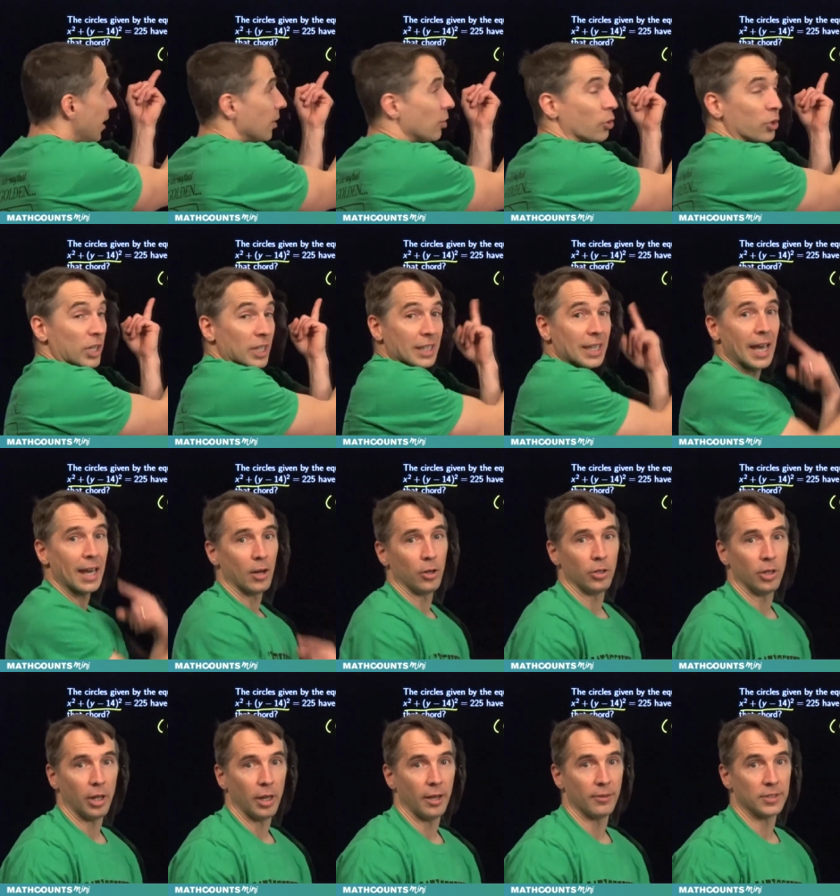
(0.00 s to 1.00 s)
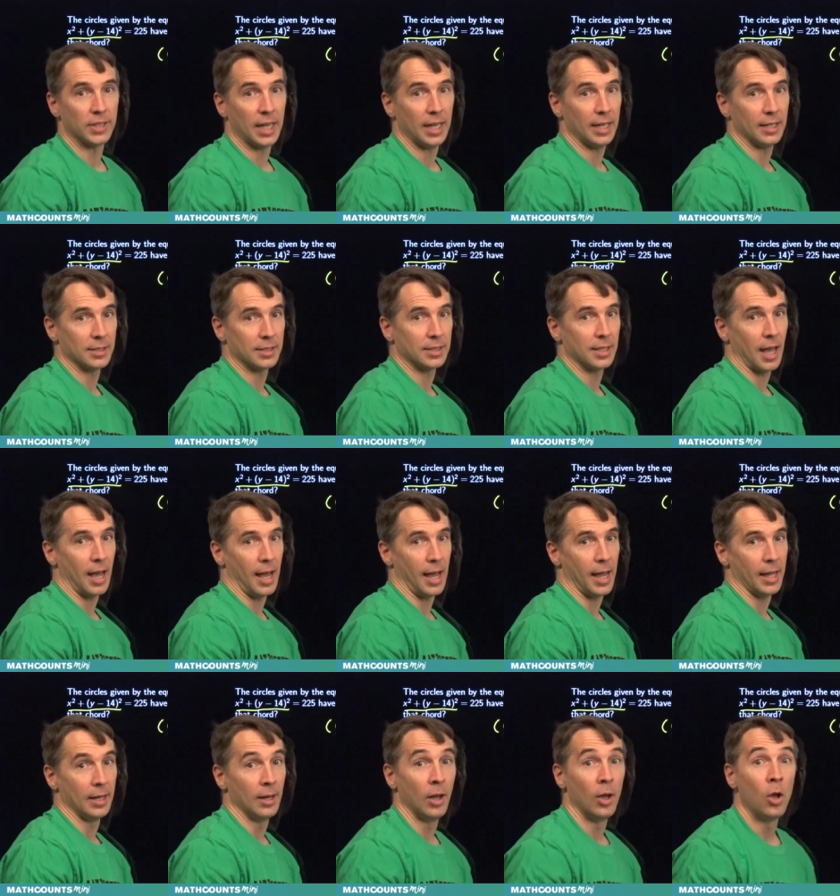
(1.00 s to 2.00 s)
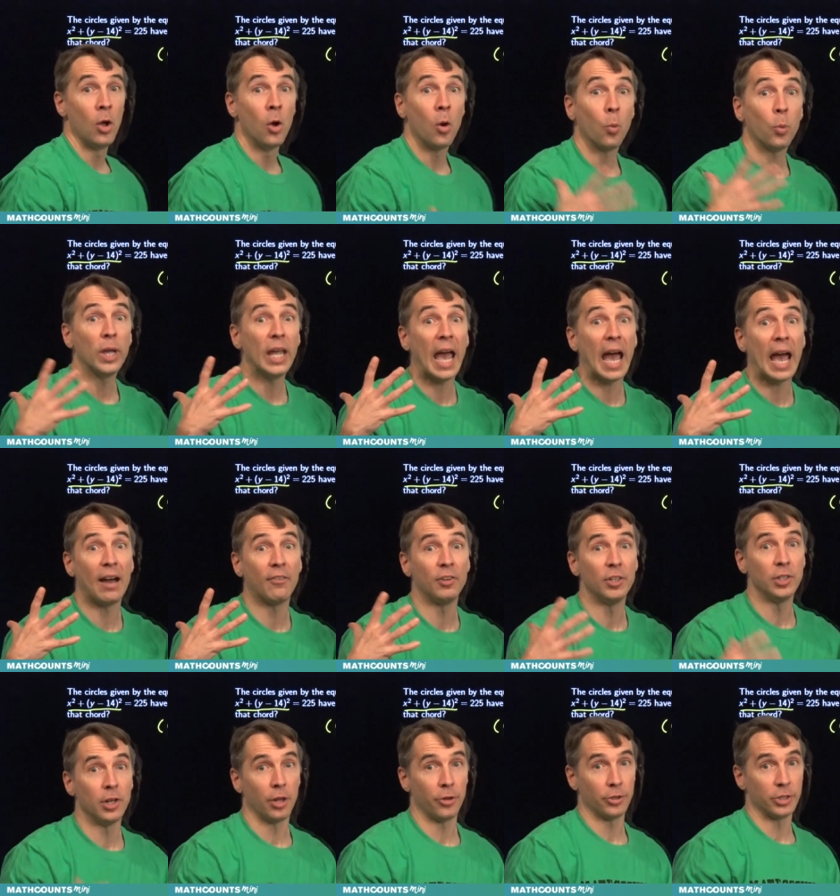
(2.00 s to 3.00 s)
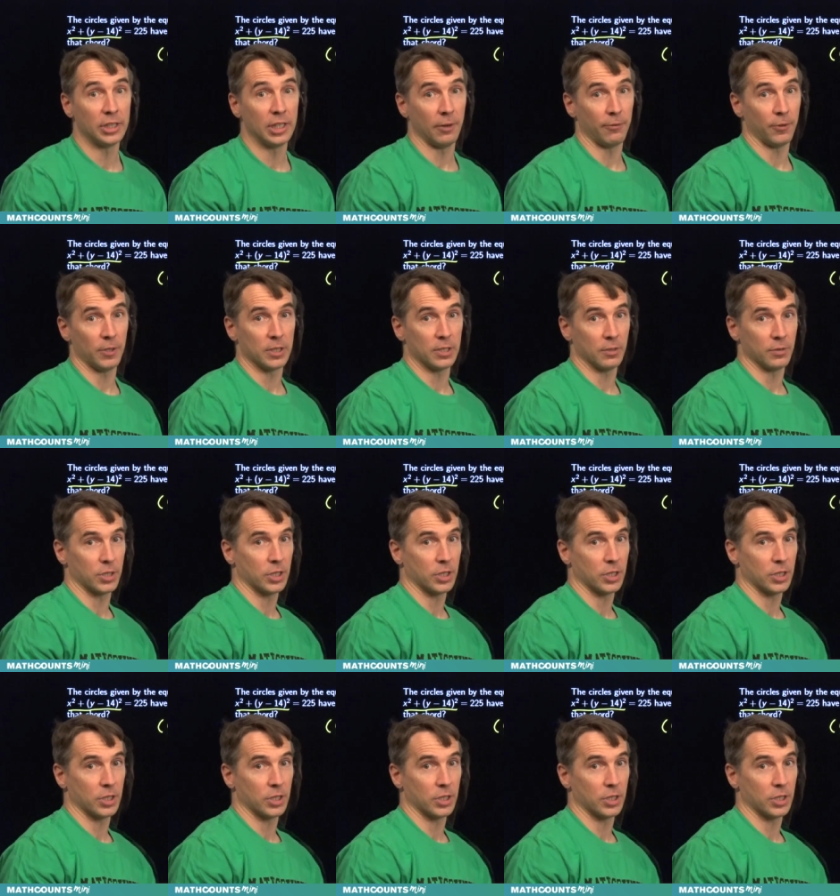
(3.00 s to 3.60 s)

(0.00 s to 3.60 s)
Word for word: Look at that on the left-hand side. We have another difference of